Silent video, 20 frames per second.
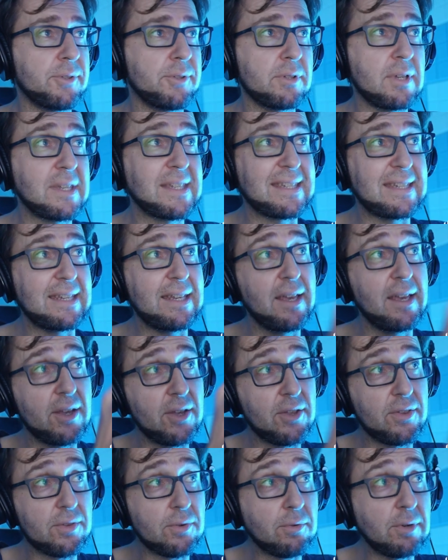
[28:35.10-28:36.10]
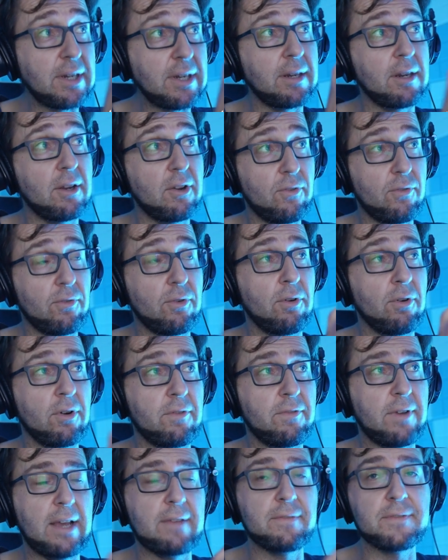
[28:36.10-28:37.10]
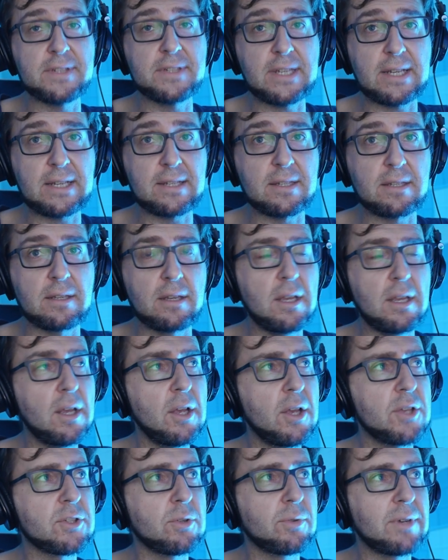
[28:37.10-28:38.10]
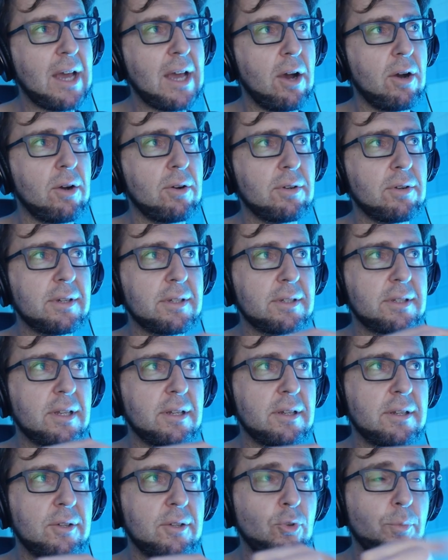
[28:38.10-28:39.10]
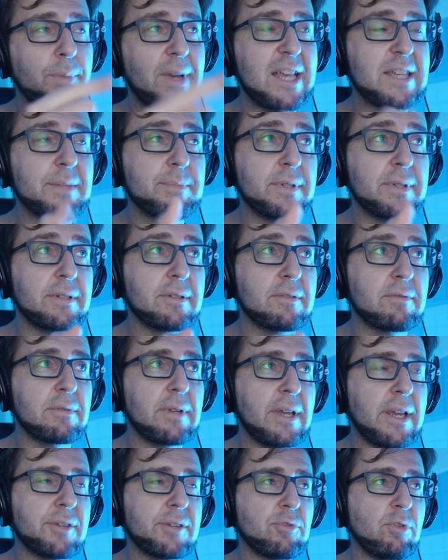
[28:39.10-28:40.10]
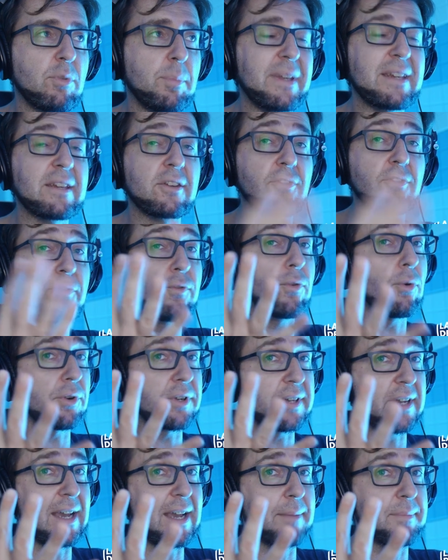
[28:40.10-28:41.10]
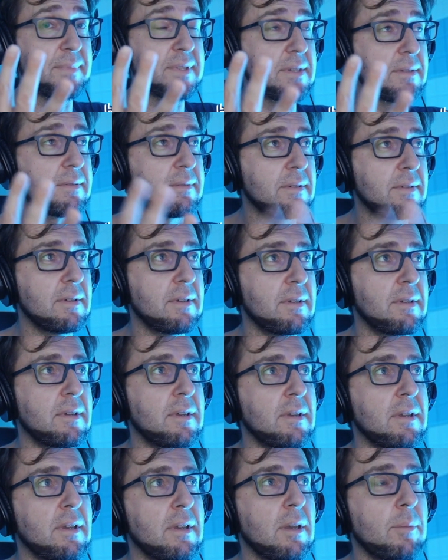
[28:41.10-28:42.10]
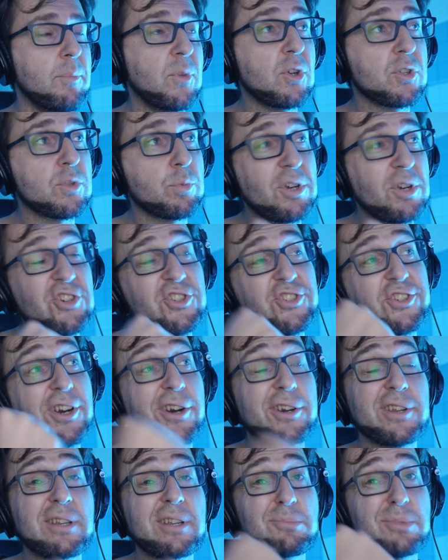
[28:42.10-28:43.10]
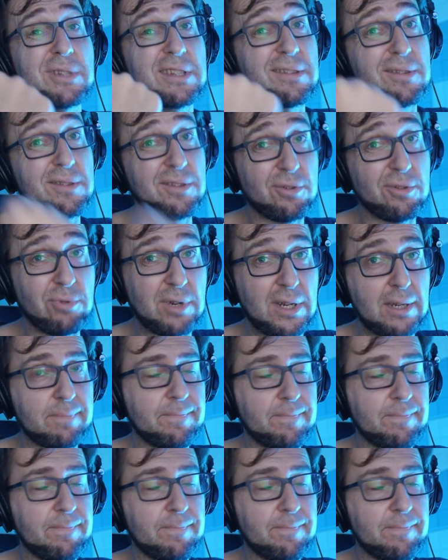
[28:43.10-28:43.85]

you can see three, four, five, six. So now uh, the loop has been actually repeated four times because we are starting with 3.